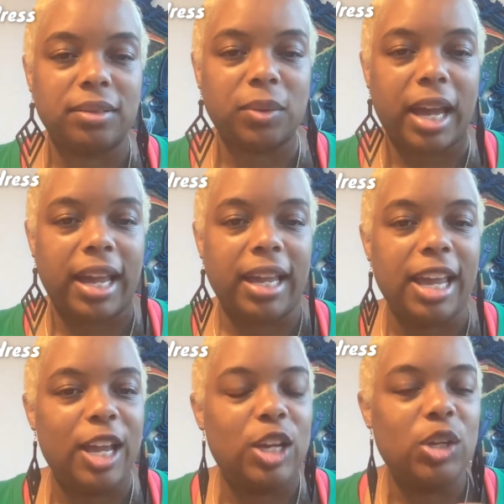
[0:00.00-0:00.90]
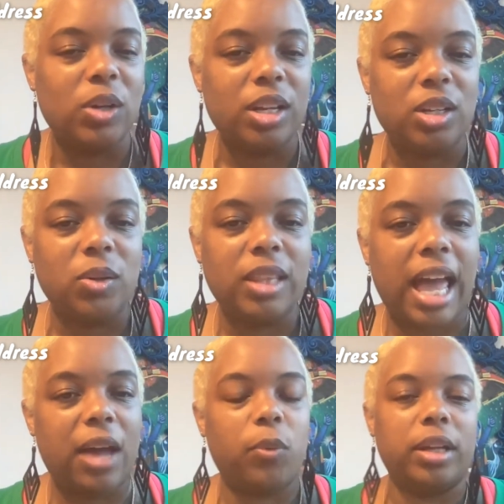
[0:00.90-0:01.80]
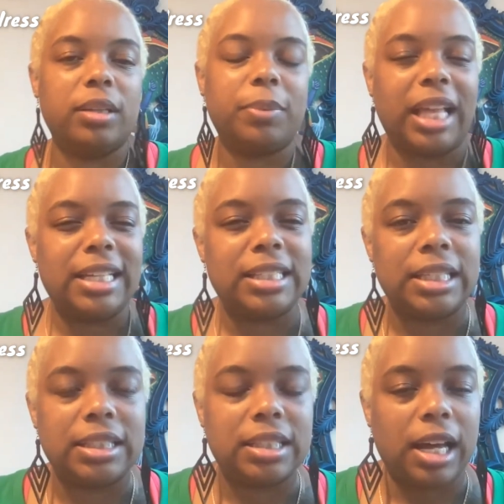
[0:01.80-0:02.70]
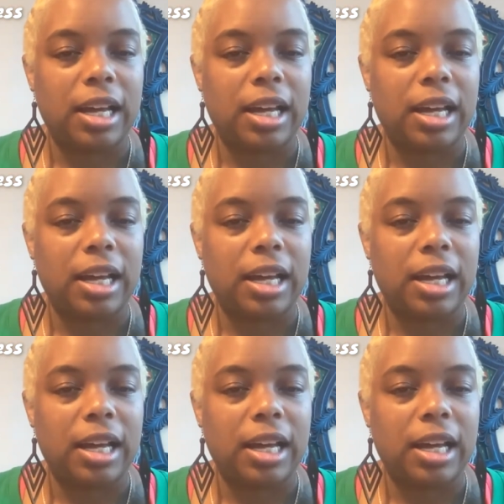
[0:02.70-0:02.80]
Okay. You can do that with places,